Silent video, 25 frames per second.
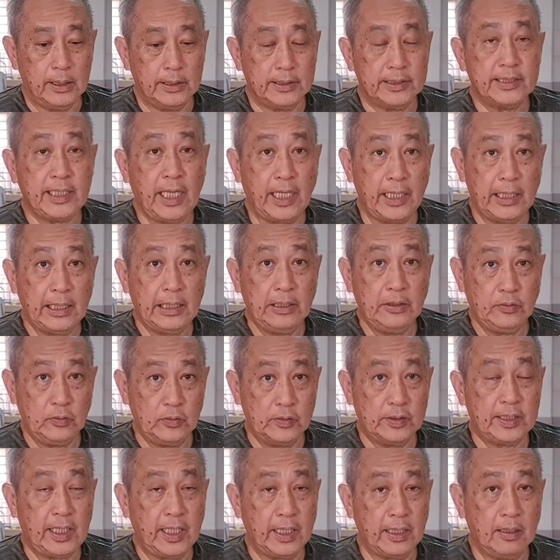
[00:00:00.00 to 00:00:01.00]
cyclists
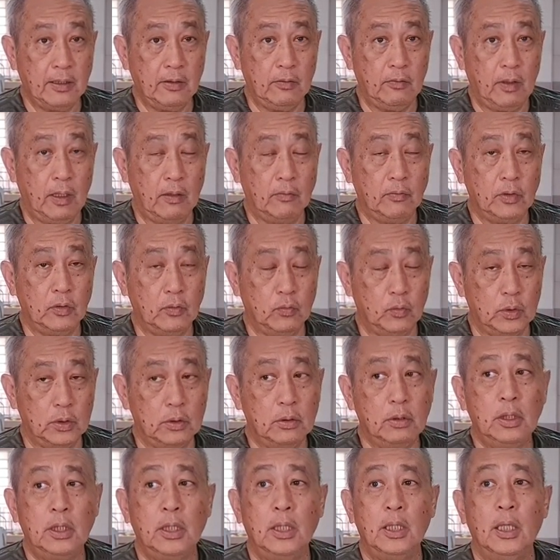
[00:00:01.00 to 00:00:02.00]
who cycle around the
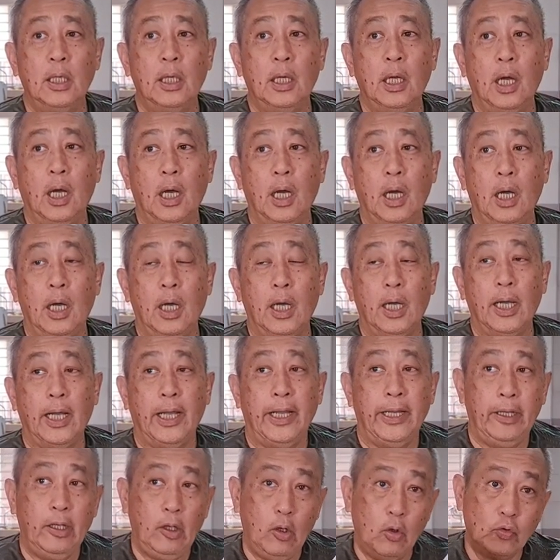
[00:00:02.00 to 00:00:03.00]
world,
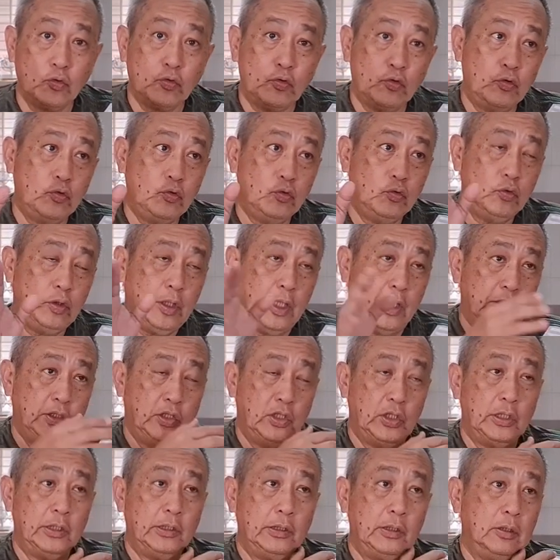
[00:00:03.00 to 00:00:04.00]
I looked through their
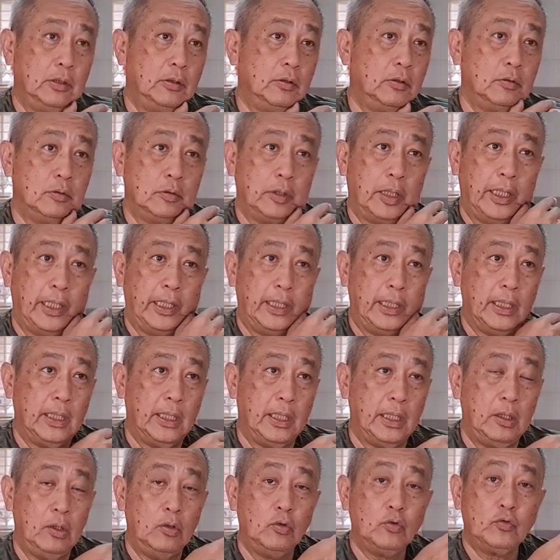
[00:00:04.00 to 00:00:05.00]
journal and
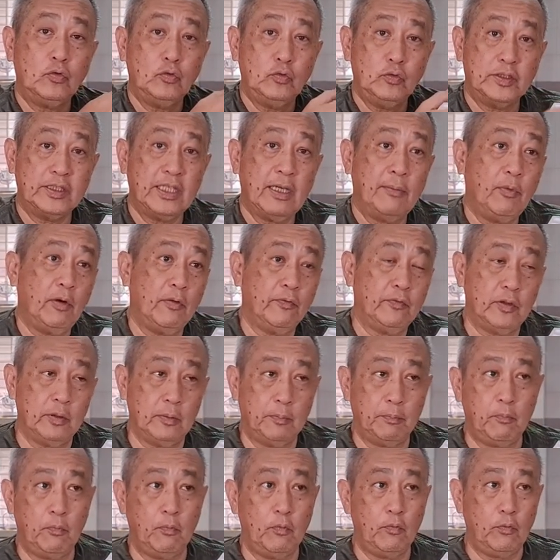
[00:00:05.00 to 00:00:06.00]
looked through some of
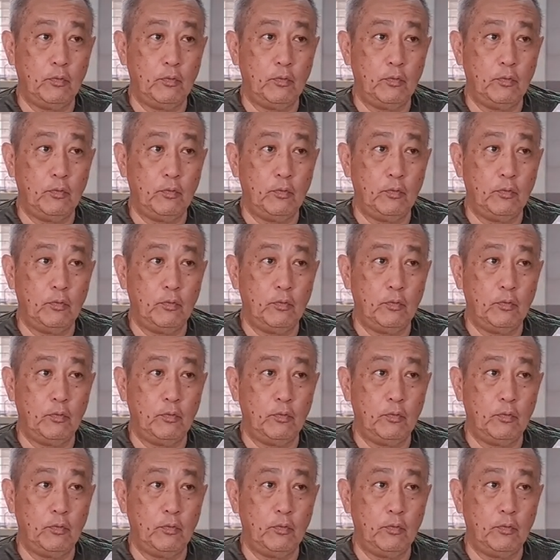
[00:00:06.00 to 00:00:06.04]
the